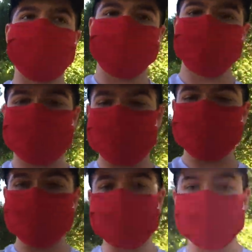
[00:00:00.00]
some clothes
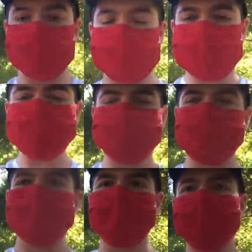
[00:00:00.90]
over the weekend.
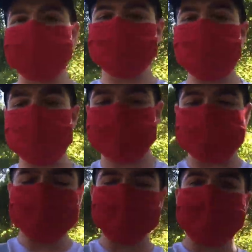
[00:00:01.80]
But
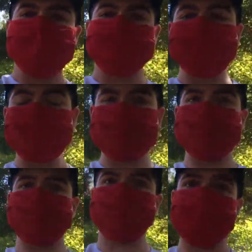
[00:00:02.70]
to make it
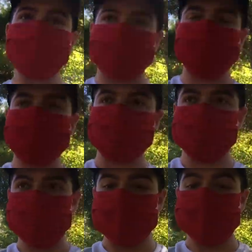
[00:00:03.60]
fair,
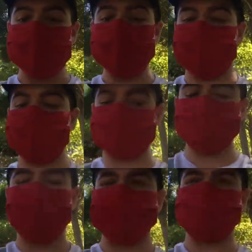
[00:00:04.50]
I have
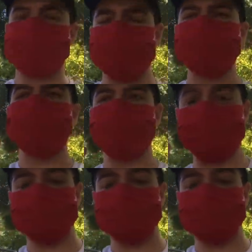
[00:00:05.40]
thought maybe